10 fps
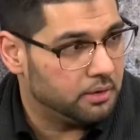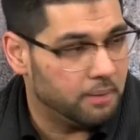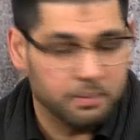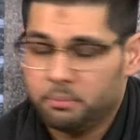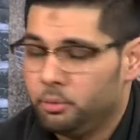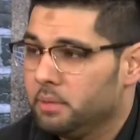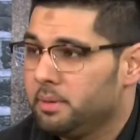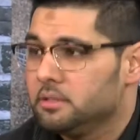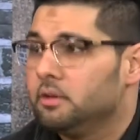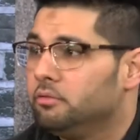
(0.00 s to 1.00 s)
I mean, putting
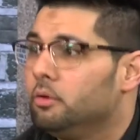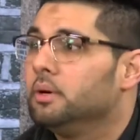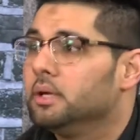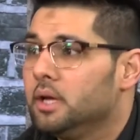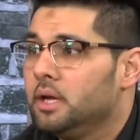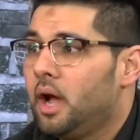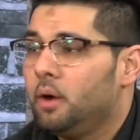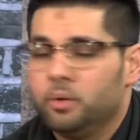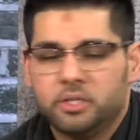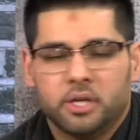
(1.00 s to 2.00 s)
myself forward, definitely, I wish